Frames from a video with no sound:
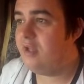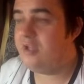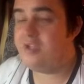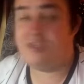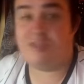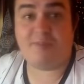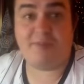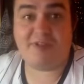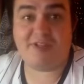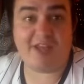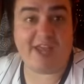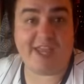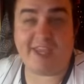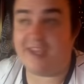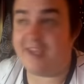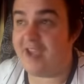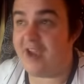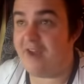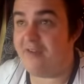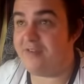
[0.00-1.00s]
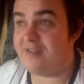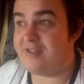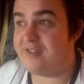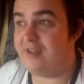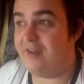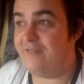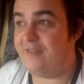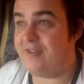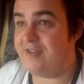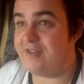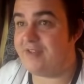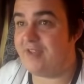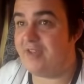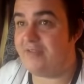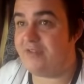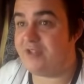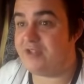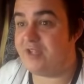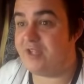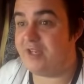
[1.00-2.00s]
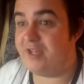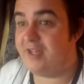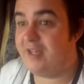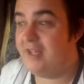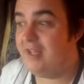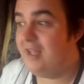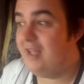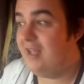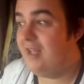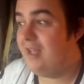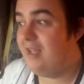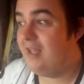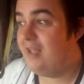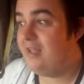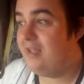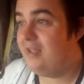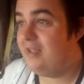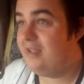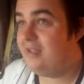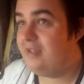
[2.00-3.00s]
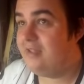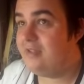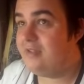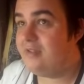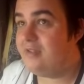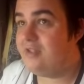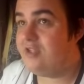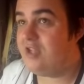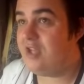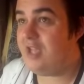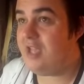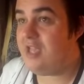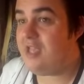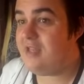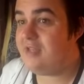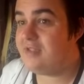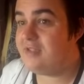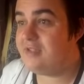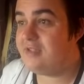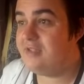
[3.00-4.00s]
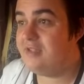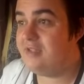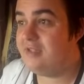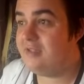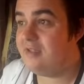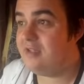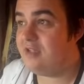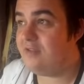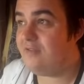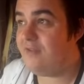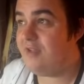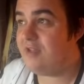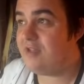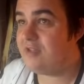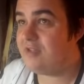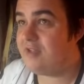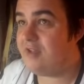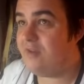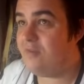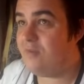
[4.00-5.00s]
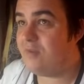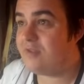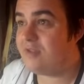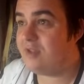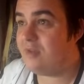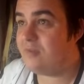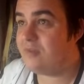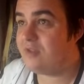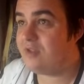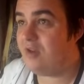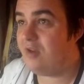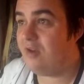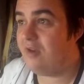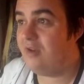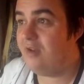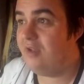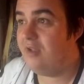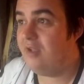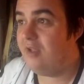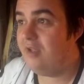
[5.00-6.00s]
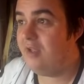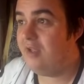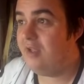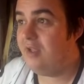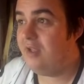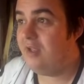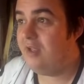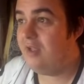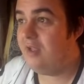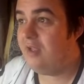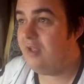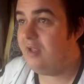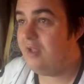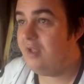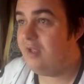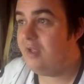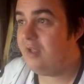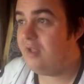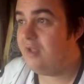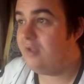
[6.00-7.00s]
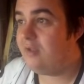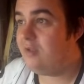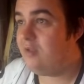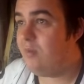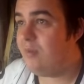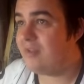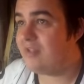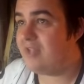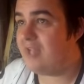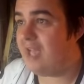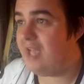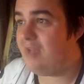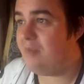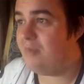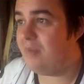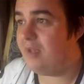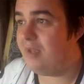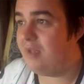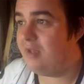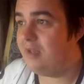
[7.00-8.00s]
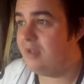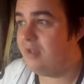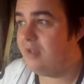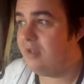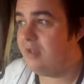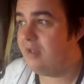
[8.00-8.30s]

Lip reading: He's just been taking care of himself. He doesn't give a shit. Did you eat? Did you feed yourself whilst I was gone? You must hate me.